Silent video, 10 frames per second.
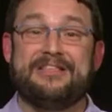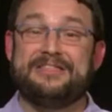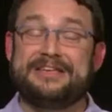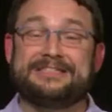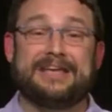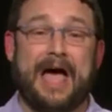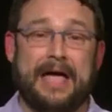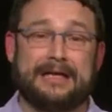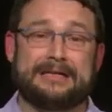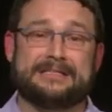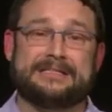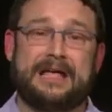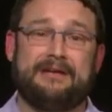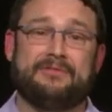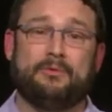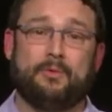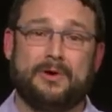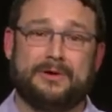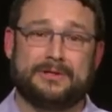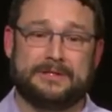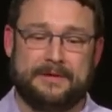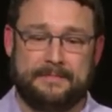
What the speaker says: this guy can save the world.